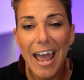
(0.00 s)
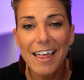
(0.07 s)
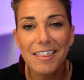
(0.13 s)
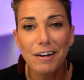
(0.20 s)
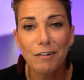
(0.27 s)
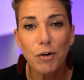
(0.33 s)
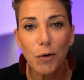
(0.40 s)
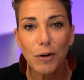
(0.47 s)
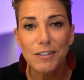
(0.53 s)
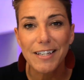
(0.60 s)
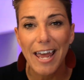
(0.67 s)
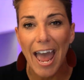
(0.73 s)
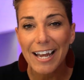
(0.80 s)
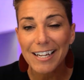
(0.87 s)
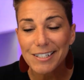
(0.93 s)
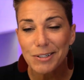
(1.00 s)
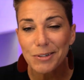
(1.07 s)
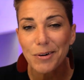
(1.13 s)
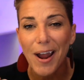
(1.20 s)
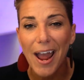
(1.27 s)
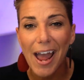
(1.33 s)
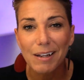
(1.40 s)
And then, of course, as
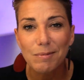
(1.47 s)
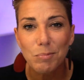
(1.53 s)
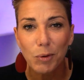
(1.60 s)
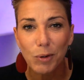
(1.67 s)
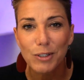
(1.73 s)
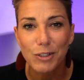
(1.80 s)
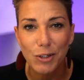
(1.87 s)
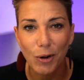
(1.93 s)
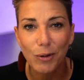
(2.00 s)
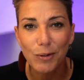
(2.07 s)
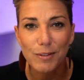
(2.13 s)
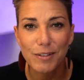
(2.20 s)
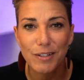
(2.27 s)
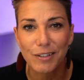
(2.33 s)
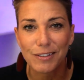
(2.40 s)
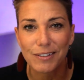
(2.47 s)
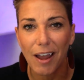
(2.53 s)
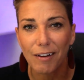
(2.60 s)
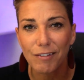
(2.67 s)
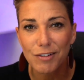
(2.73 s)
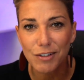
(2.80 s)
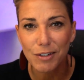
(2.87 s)
you add more shows to your
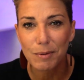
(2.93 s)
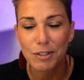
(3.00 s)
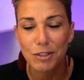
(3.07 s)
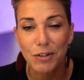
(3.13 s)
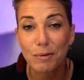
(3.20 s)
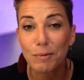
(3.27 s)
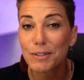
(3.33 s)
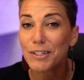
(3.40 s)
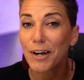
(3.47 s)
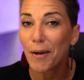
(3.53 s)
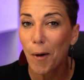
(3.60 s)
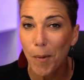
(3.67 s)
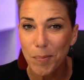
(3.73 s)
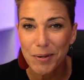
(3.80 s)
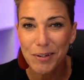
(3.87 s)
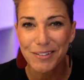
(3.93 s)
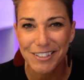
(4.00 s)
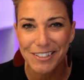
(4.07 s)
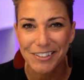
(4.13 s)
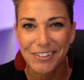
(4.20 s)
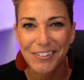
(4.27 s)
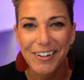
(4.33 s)
live streaming journey, which I hope you
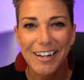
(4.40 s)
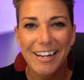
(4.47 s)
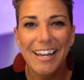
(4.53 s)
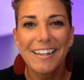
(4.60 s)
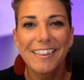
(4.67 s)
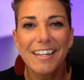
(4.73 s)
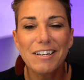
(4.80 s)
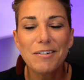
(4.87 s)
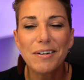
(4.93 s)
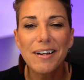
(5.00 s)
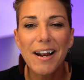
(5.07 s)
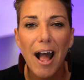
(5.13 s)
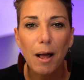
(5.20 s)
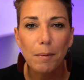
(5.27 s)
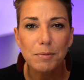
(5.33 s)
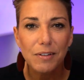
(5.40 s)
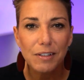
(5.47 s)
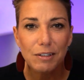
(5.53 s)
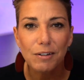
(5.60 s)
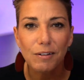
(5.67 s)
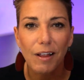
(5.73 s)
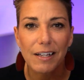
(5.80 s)
do, then you can absolutely
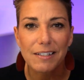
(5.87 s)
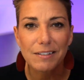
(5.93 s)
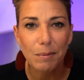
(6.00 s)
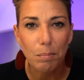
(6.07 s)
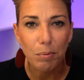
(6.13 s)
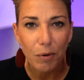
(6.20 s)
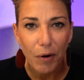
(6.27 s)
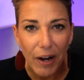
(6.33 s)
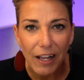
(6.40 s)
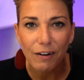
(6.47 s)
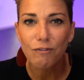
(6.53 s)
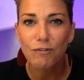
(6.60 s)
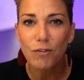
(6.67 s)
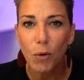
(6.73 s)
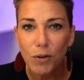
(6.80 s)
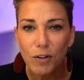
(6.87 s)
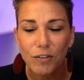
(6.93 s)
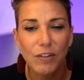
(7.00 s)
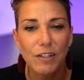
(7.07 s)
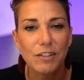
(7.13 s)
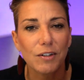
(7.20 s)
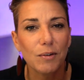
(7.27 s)
utilize the brand folder
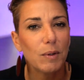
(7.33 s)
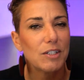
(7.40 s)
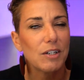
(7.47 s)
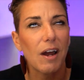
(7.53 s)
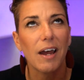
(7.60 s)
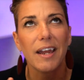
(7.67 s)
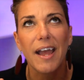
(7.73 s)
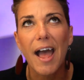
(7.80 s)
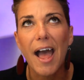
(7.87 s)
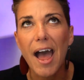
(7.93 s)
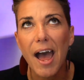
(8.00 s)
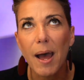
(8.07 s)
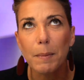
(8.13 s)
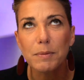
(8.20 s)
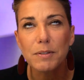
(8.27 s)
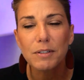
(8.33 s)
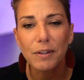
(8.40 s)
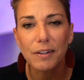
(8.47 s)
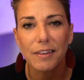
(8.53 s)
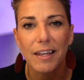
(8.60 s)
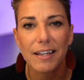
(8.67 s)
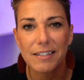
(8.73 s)
feature, which I absolutely
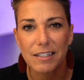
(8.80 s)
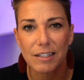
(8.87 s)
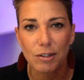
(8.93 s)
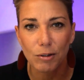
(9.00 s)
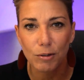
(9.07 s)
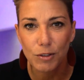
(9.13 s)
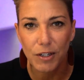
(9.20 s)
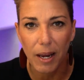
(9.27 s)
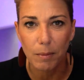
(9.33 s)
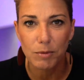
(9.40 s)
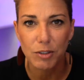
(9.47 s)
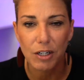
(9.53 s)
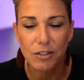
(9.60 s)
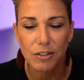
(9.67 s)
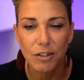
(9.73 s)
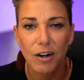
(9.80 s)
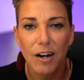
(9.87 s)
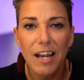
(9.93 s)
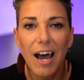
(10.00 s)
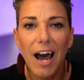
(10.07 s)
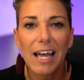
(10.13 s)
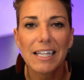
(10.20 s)
think is a huge game changer.
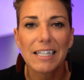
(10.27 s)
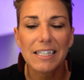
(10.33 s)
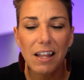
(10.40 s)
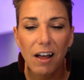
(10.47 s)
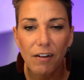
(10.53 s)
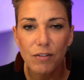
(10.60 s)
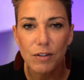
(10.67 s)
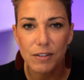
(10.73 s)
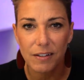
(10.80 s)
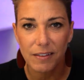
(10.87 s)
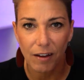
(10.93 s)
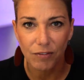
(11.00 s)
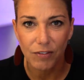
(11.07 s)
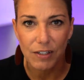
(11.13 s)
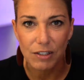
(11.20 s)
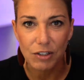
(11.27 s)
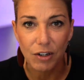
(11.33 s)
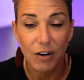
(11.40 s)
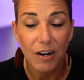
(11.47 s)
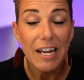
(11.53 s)
I love using that feature.